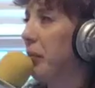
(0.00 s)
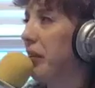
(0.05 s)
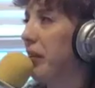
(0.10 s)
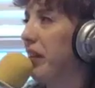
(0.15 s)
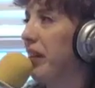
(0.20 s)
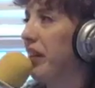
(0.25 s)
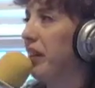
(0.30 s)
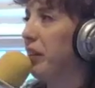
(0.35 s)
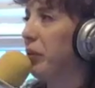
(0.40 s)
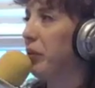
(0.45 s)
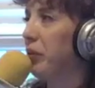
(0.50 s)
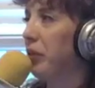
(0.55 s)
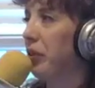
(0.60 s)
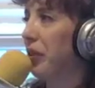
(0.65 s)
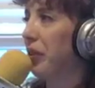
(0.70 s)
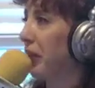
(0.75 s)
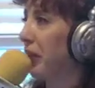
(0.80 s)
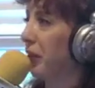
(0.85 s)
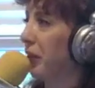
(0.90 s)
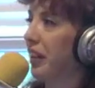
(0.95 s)
is in it, who's
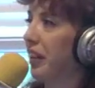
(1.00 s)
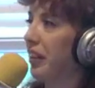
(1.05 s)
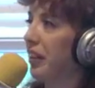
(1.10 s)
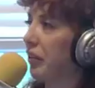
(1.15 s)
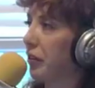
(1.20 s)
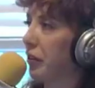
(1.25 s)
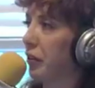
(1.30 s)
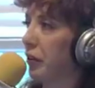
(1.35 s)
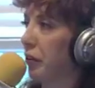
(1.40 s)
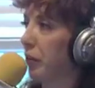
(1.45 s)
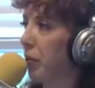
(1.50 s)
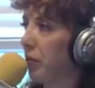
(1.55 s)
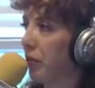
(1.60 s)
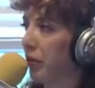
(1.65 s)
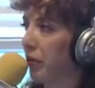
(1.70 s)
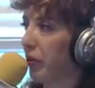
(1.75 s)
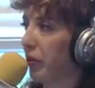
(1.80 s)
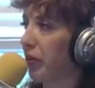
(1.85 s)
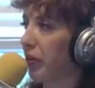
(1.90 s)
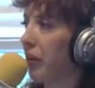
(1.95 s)
33, and there's another woman
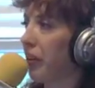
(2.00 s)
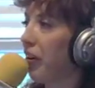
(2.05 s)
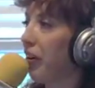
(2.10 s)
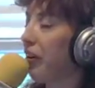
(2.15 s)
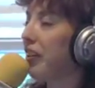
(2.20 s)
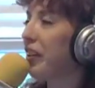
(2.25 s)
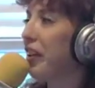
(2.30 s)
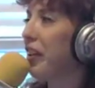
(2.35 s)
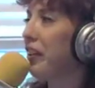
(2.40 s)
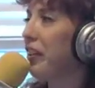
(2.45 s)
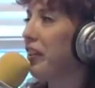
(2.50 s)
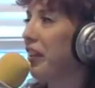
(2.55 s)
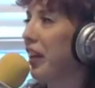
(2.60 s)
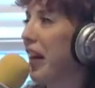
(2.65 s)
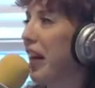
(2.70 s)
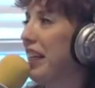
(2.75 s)
who's 33. All the other